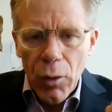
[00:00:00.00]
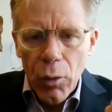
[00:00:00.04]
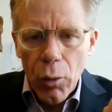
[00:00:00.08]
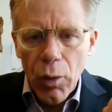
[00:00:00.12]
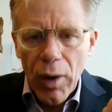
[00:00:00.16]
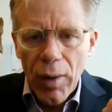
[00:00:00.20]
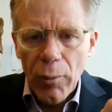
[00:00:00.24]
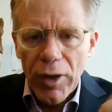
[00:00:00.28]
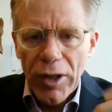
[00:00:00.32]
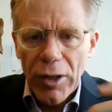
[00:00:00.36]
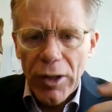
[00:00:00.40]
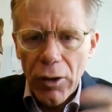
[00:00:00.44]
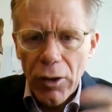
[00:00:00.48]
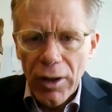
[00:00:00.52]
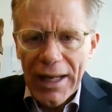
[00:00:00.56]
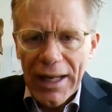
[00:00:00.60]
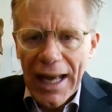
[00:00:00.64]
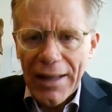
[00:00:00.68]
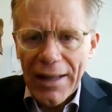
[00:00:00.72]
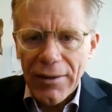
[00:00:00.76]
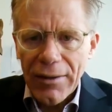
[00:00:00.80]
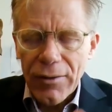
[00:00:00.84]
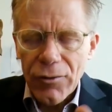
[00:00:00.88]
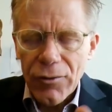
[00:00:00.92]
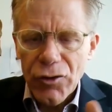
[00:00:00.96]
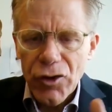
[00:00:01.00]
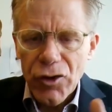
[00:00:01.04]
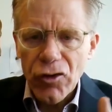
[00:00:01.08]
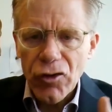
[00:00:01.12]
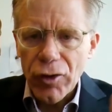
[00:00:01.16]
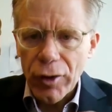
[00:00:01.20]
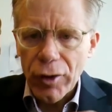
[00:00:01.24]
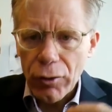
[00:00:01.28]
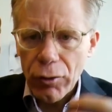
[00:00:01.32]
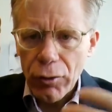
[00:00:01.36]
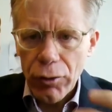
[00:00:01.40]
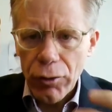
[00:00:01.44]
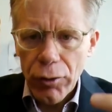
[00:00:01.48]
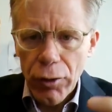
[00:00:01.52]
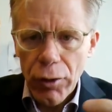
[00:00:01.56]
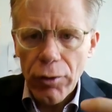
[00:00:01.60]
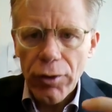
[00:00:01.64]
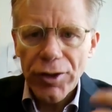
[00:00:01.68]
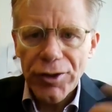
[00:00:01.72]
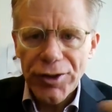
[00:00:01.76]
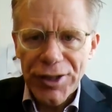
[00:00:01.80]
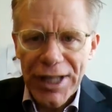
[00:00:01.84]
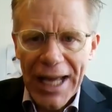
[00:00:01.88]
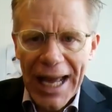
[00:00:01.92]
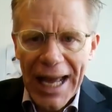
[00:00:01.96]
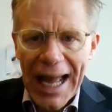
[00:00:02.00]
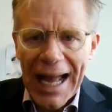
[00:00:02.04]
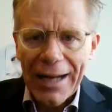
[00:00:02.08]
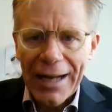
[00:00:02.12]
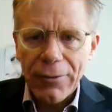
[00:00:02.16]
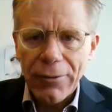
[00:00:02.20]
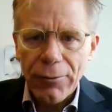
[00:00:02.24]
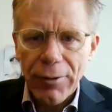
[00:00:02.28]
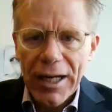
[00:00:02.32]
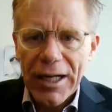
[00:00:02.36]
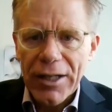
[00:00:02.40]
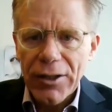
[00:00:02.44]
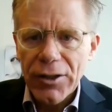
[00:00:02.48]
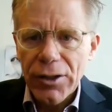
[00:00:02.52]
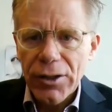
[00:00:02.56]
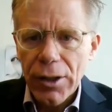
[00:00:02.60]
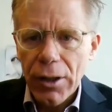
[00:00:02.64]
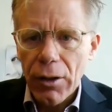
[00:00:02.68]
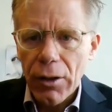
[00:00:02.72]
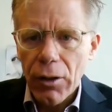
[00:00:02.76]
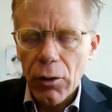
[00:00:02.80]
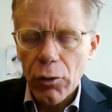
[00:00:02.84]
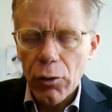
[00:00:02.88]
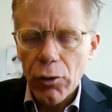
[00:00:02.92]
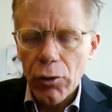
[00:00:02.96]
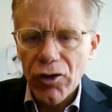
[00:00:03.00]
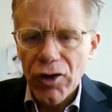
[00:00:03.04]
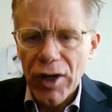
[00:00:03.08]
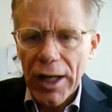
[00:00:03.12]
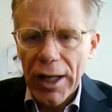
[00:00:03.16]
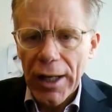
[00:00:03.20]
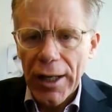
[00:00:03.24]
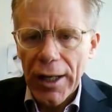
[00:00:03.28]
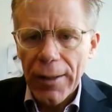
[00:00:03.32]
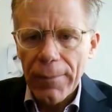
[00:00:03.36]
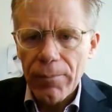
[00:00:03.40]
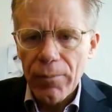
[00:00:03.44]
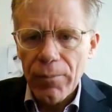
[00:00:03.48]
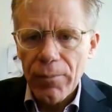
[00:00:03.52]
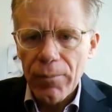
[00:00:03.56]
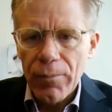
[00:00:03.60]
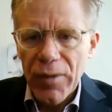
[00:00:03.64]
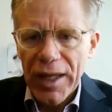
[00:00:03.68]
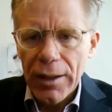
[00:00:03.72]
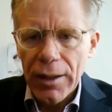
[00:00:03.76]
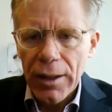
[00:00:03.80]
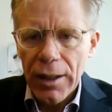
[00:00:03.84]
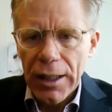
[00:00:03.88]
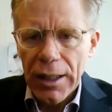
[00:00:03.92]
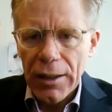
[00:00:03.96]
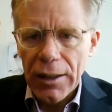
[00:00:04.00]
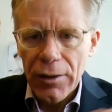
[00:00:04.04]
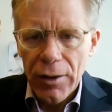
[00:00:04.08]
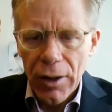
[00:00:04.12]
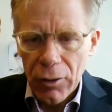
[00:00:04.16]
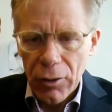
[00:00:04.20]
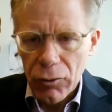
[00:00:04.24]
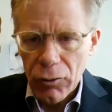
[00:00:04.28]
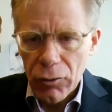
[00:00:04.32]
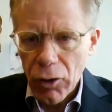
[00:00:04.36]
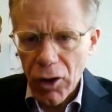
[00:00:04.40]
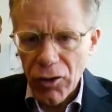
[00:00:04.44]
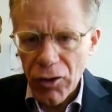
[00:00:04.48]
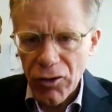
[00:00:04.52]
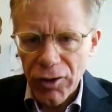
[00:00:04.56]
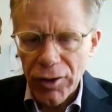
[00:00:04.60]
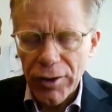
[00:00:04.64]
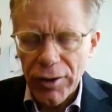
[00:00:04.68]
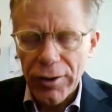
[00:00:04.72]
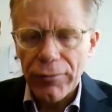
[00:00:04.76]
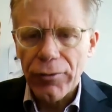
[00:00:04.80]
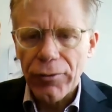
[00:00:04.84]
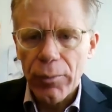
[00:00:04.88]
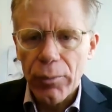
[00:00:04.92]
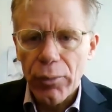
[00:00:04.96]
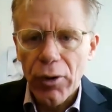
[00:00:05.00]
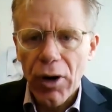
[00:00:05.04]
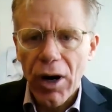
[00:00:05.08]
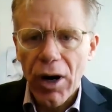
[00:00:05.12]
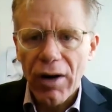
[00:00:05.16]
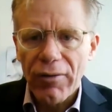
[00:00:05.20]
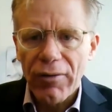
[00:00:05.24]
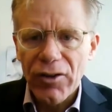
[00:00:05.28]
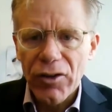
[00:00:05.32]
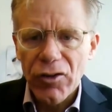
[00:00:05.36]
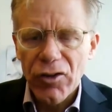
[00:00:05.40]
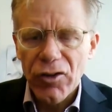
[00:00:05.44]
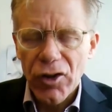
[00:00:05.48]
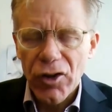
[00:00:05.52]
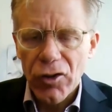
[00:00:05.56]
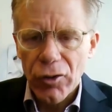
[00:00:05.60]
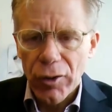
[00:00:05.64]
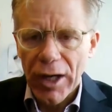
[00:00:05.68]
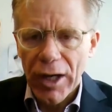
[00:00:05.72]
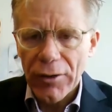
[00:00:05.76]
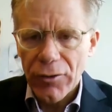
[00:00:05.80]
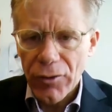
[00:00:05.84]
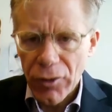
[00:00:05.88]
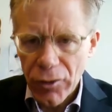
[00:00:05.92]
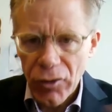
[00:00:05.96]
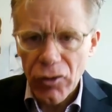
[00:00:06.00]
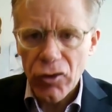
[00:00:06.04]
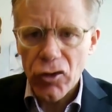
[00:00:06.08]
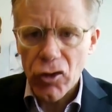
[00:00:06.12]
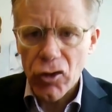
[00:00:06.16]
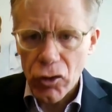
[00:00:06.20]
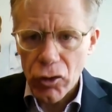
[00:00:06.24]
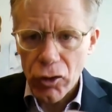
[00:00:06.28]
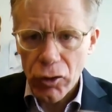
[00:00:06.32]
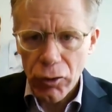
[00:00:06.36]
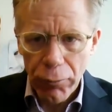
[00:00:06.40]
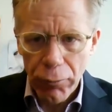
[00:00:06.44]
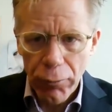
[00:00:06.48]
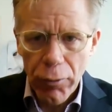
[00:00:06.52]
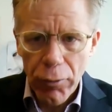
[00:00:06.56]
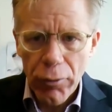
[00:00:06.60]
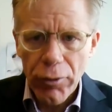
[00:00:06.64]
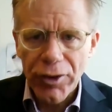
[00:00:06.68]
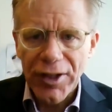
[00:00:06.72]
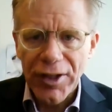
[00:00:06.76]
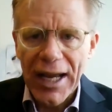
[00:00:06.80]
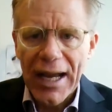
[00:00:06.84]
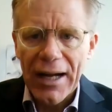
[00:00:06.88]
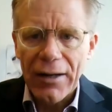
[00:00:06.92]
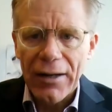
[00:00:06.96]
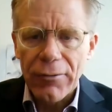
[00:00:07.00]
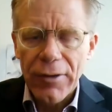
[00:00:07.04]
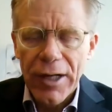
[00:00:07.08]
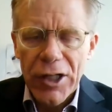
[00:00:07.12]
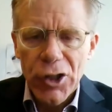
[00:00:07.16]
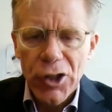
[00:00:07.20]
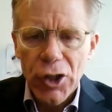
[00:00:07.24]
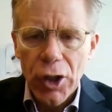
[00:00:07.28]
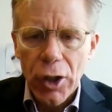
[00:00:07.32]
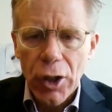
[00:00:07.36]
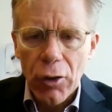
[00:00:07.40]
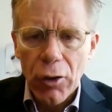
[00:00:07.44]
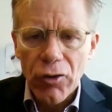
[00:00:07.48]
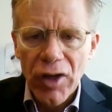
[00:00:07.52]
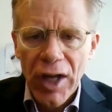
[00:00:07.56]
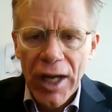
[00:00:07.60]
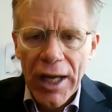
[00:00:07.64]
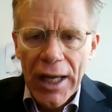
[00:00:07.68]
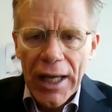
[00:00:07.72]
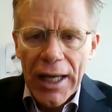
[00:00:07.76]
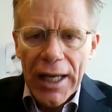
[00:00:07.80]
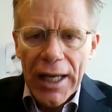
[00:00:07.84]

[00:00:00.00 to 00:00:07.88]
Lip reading: When we look at just the crude attack ratios in across the different provinces, right? So this is just crude attack ratios.